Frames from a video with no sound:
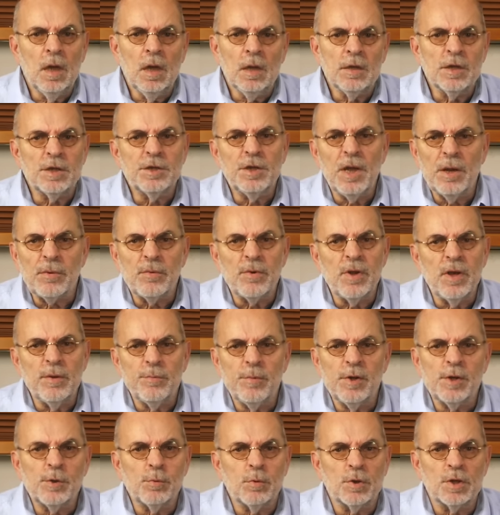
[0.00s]
The stereo
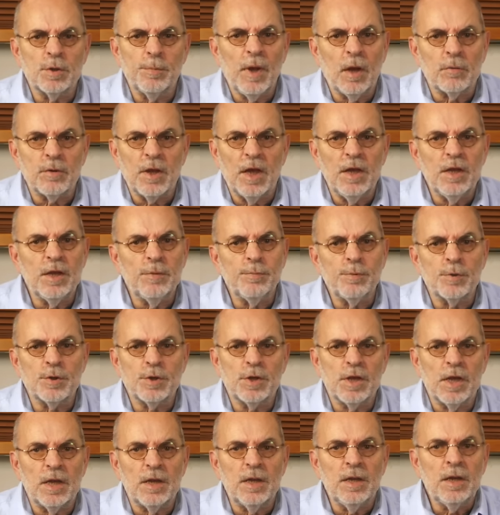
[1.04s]
image was about
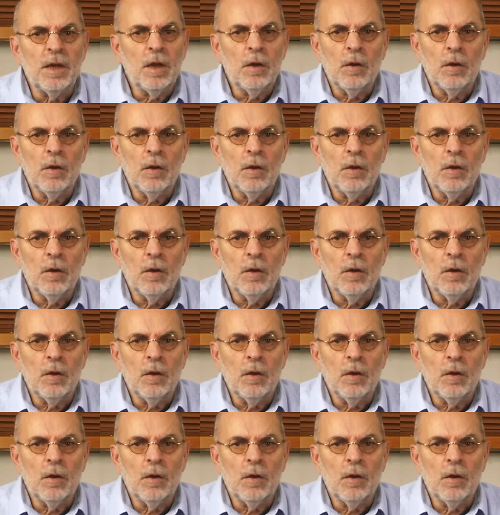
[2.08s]
80%